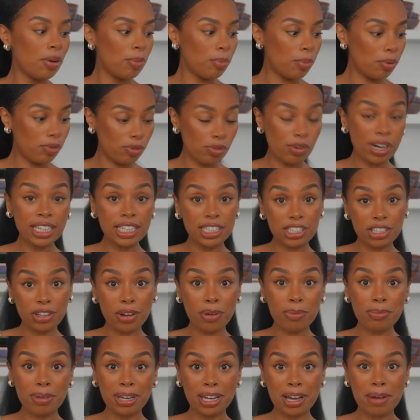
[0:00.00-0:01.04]
before I need to go
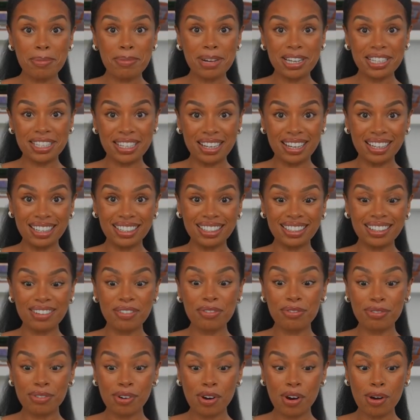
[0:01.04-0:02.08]
and pick up my son
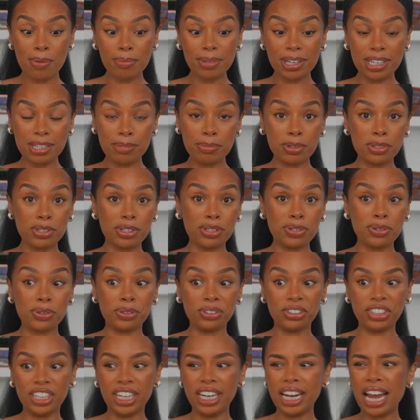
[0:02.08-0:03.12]
from his
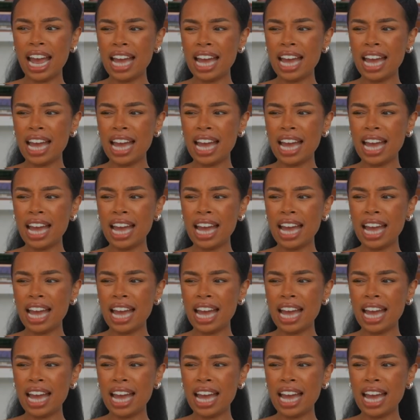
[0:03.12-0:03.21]
Montessori.